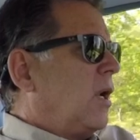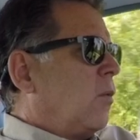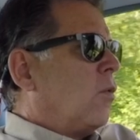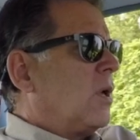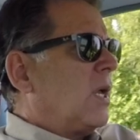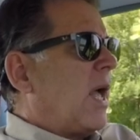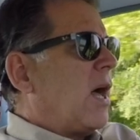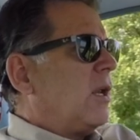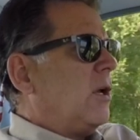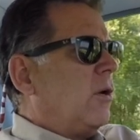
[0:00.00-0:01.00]
We'll get
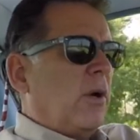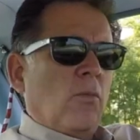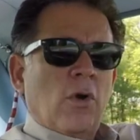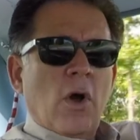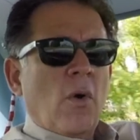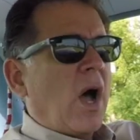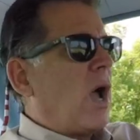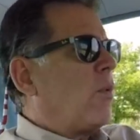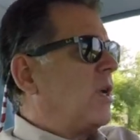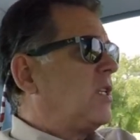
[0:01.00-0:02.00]
out here and we'll go
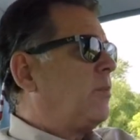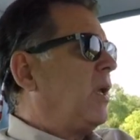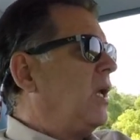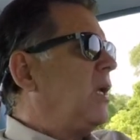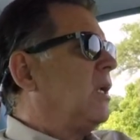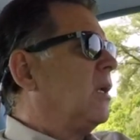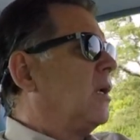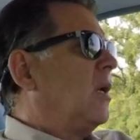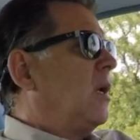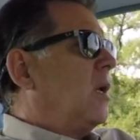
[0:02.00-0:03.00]
highway speed
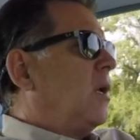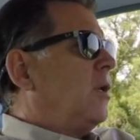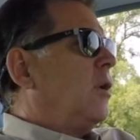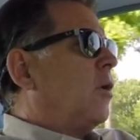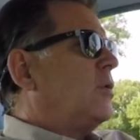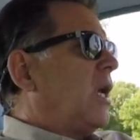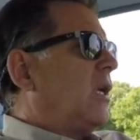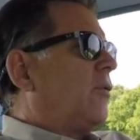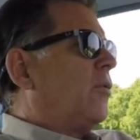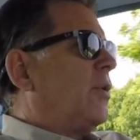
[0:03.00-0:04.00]
and, you know, take
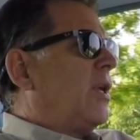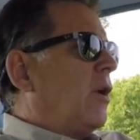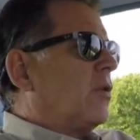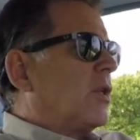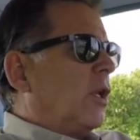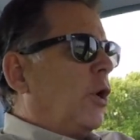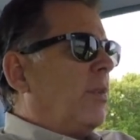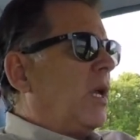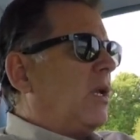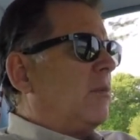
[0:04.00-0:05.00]
it through the gears a little
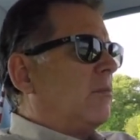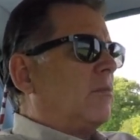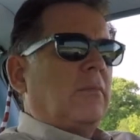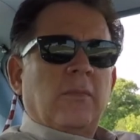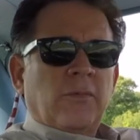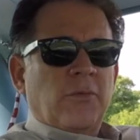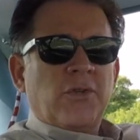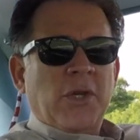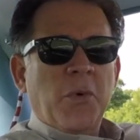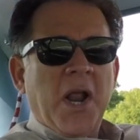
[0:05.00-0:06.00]
bit and
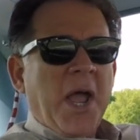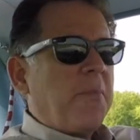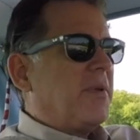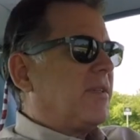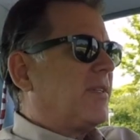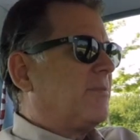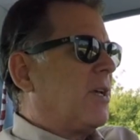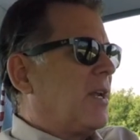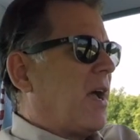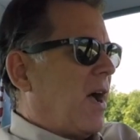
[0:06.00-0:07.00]
see what happens.
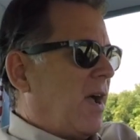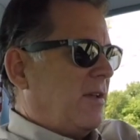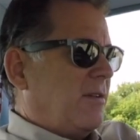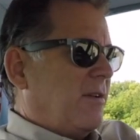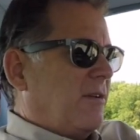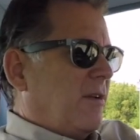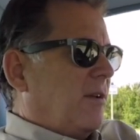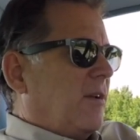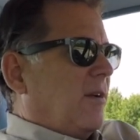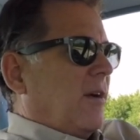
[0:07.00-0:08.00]
But I
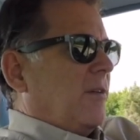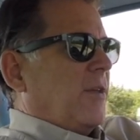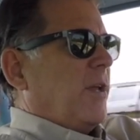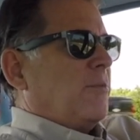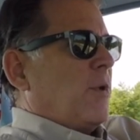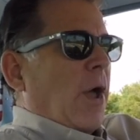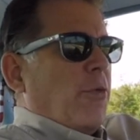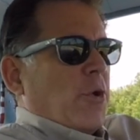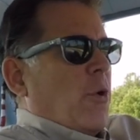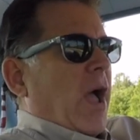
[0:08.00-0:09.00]
think
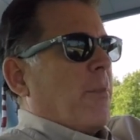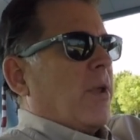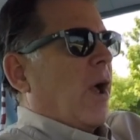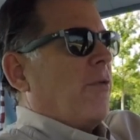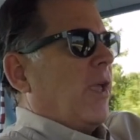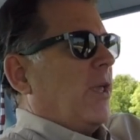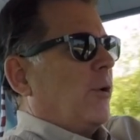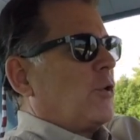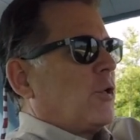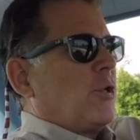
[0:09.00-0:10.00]
nothing will happen. I think it'll
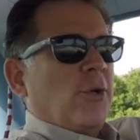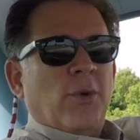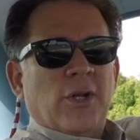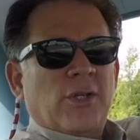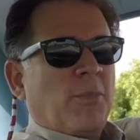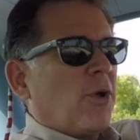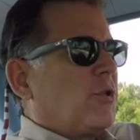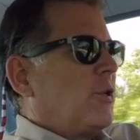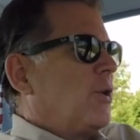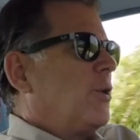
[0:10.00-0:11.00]
just do what it's supposed
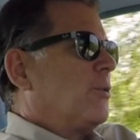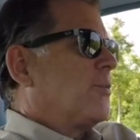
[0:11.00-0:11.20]
to do.